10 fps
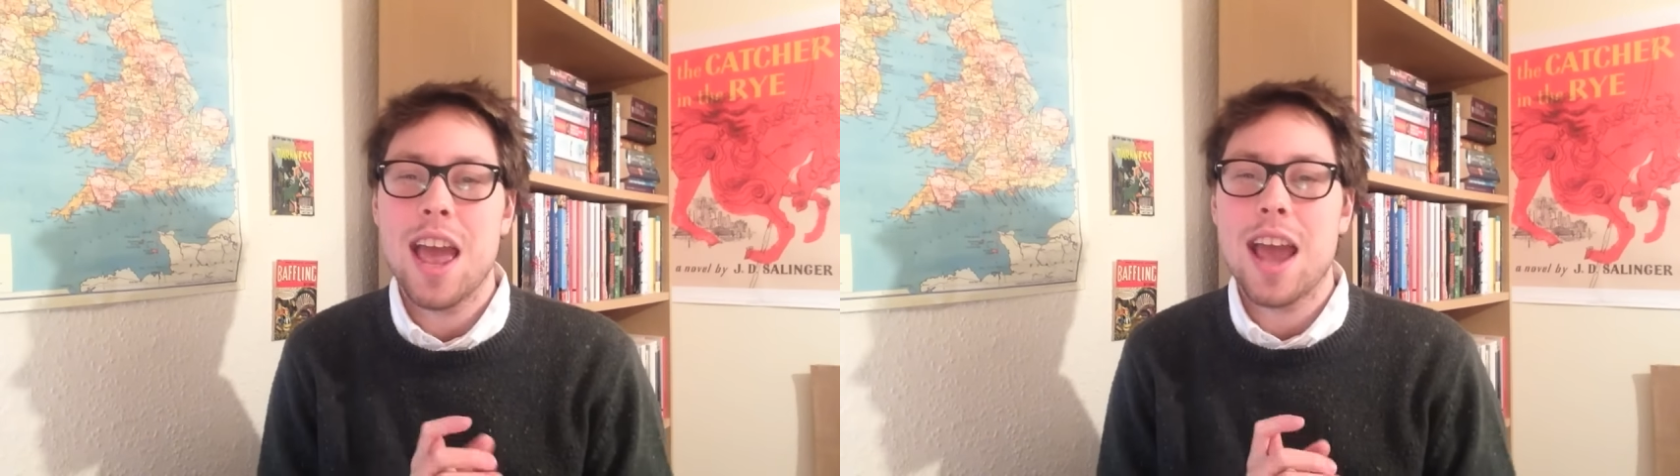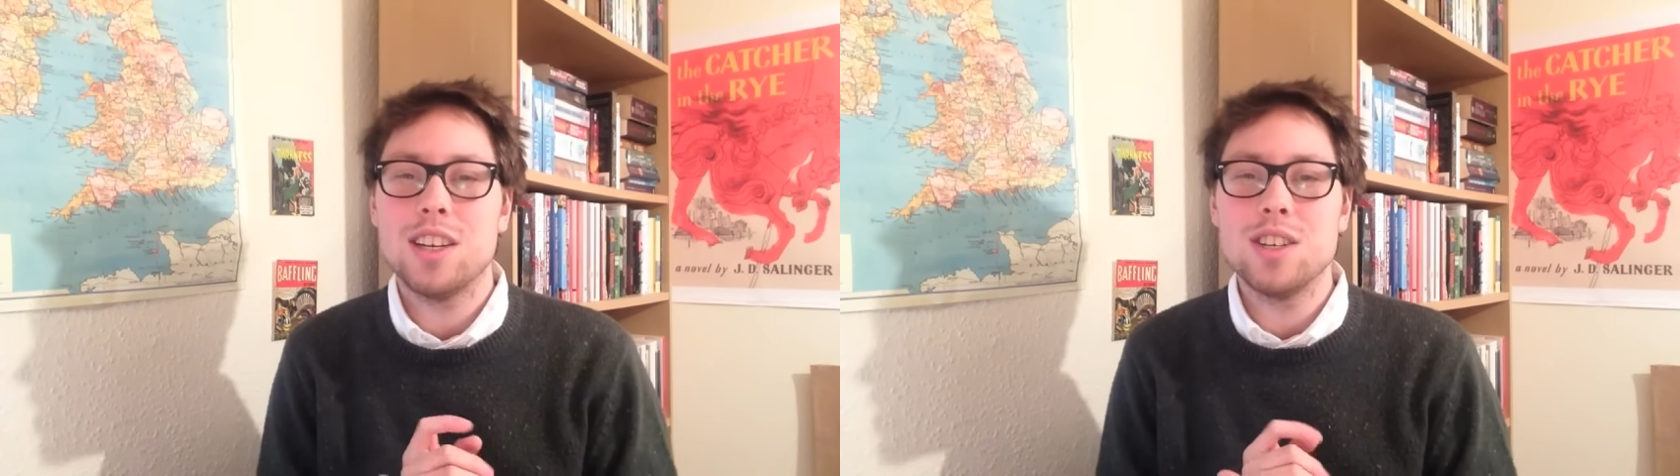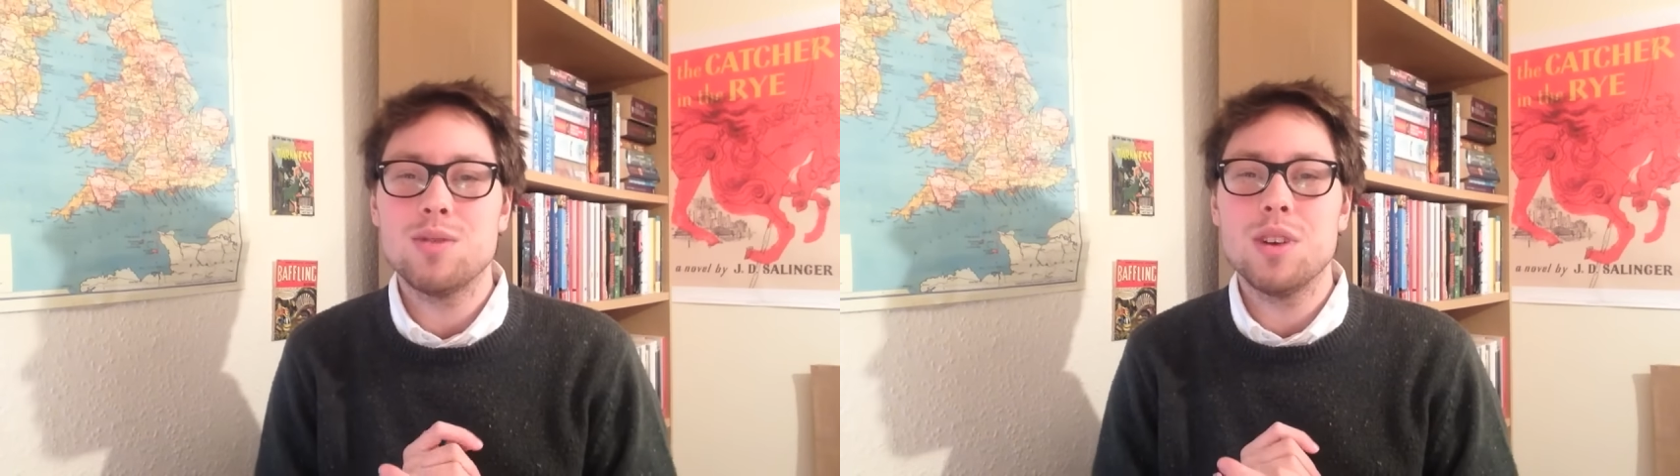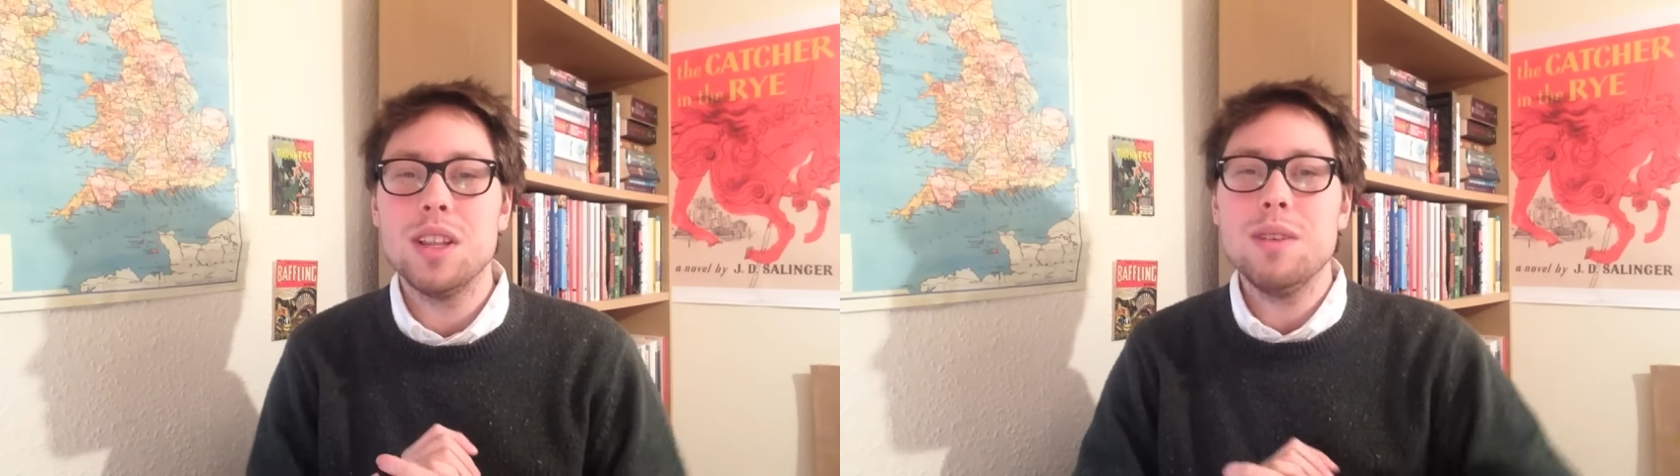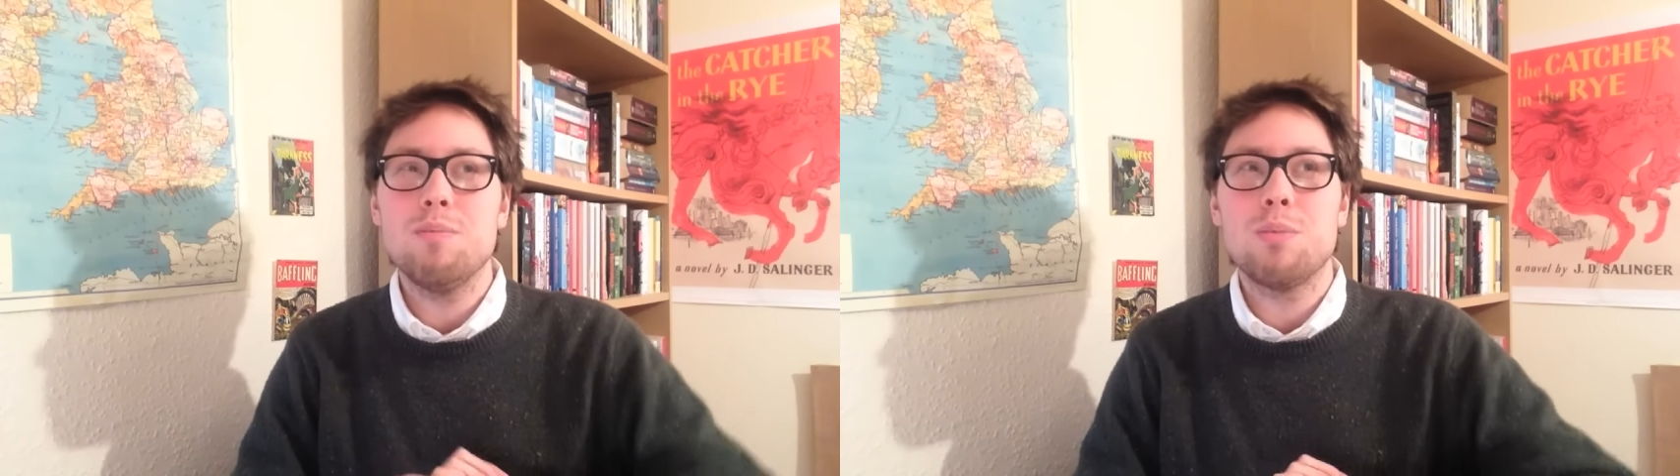and just
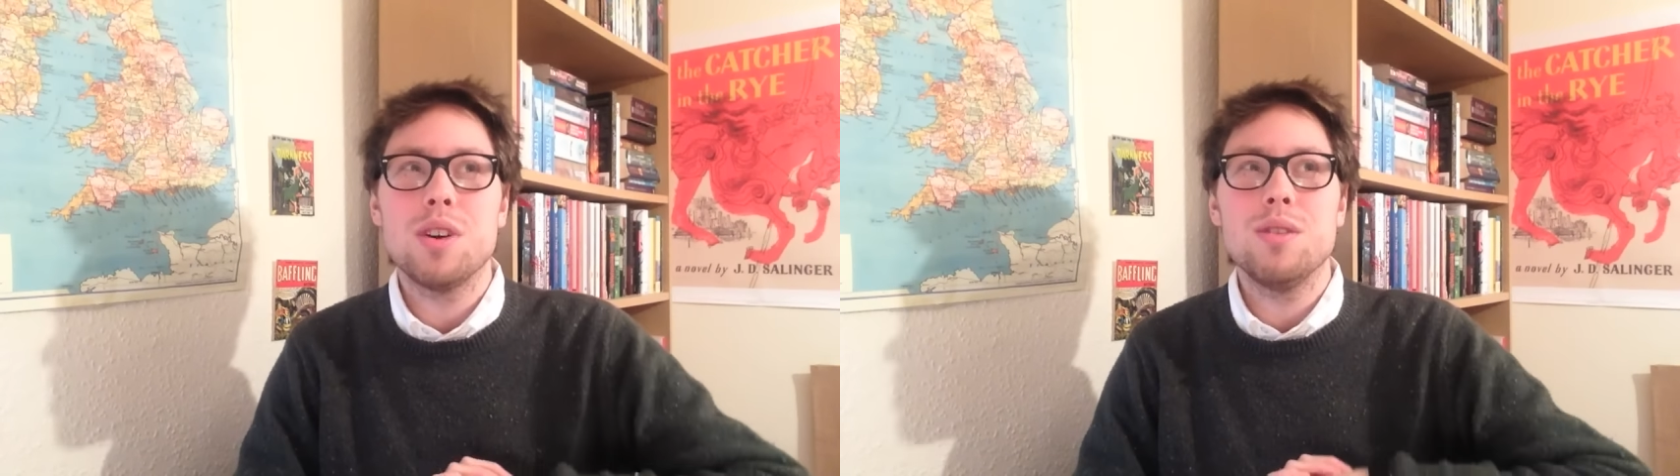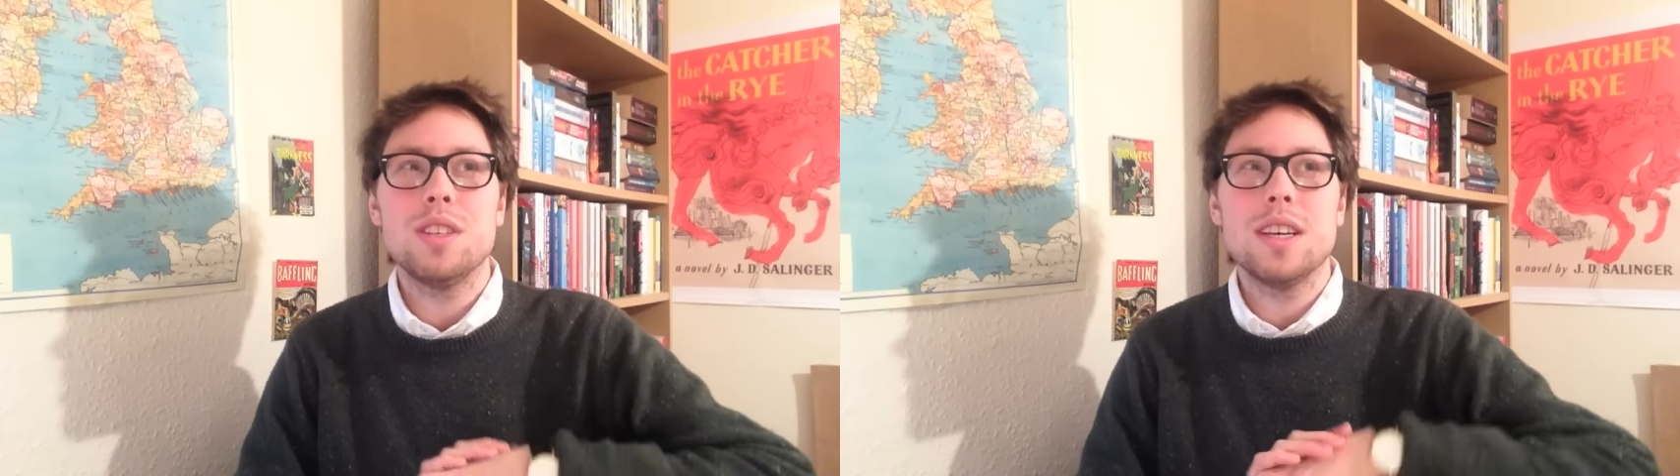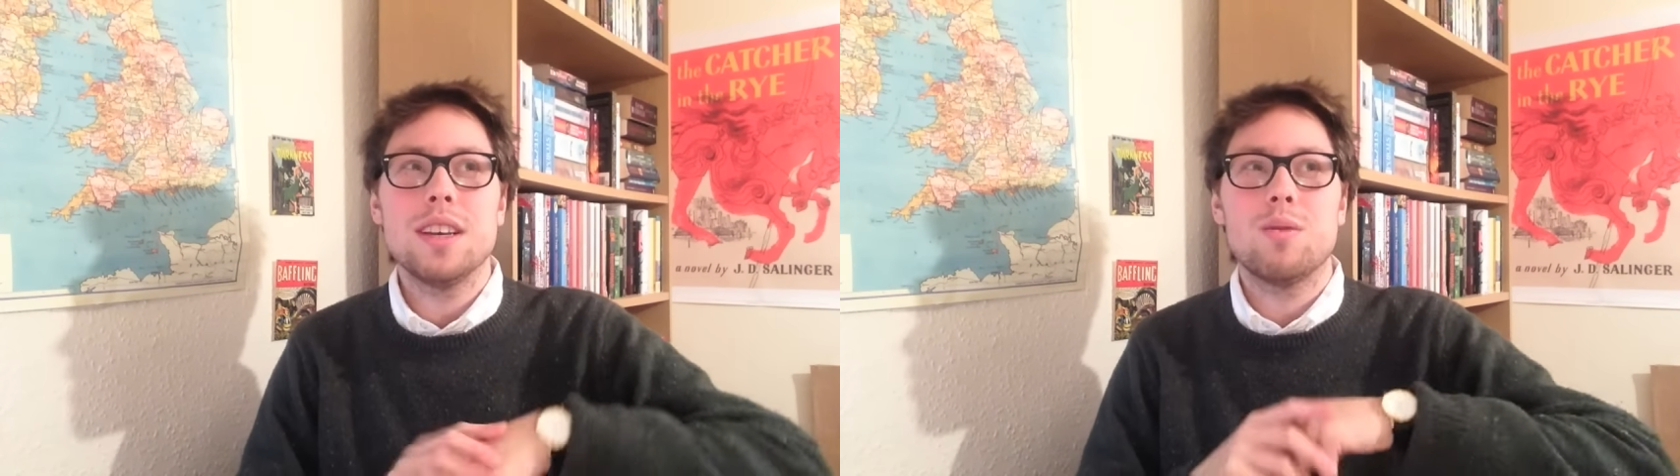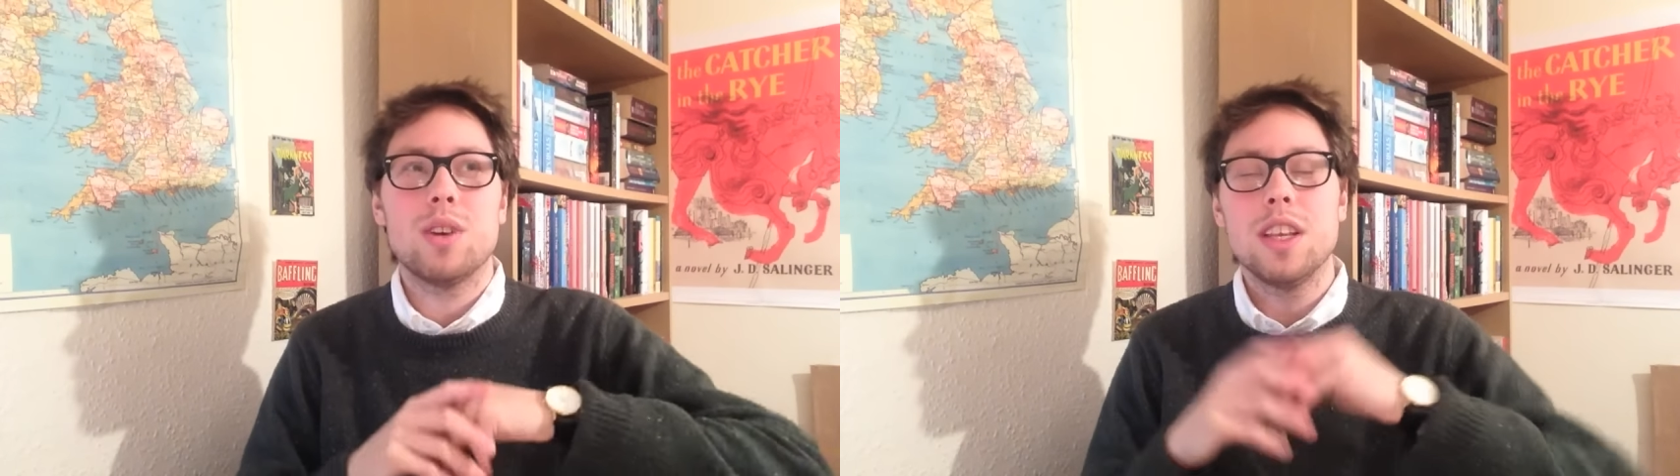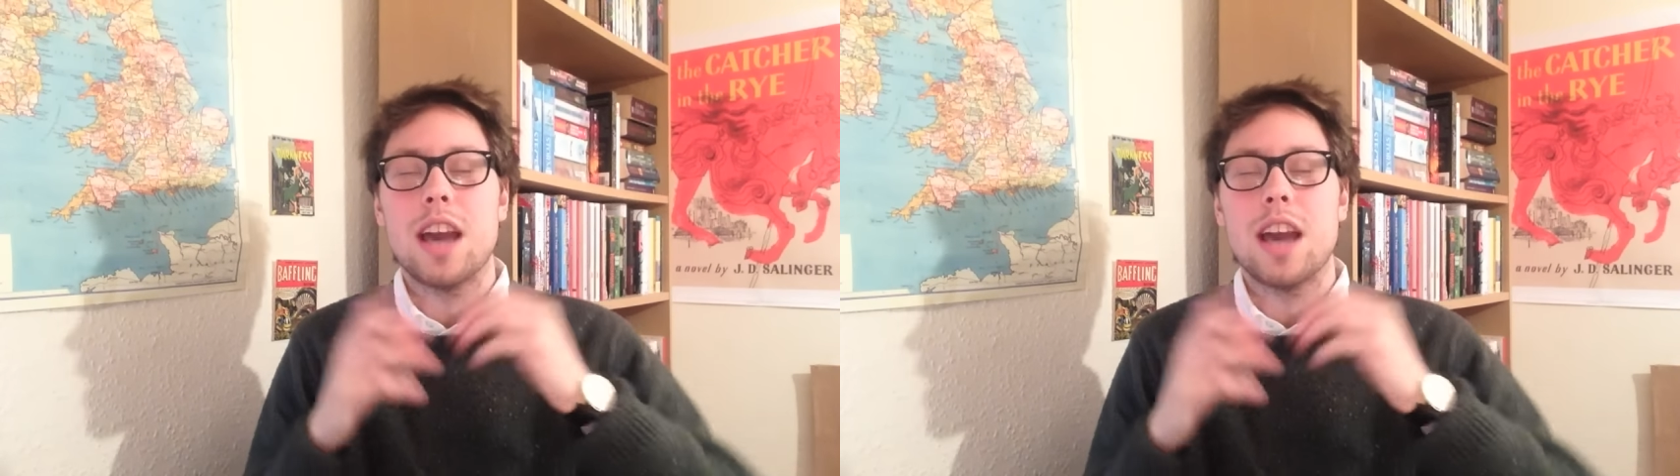really producing really